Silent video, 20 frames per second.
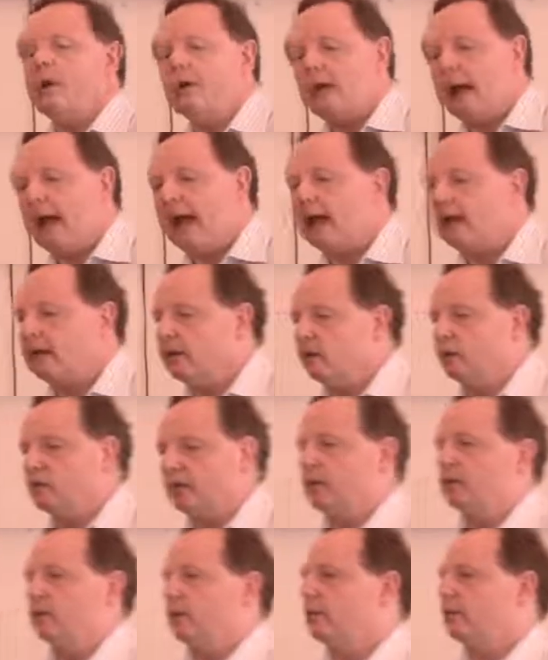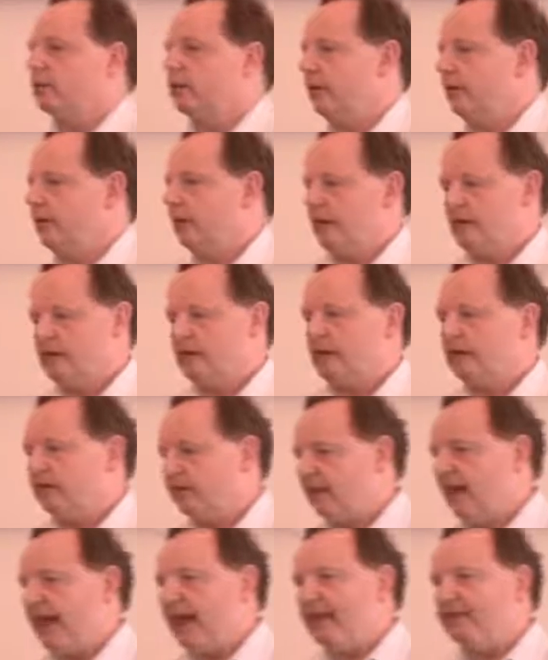Well, you can if you want to. It's,
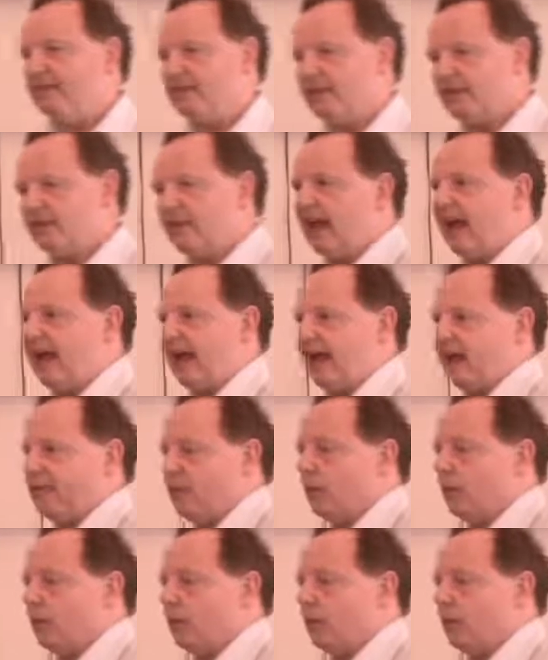it's there, it's there.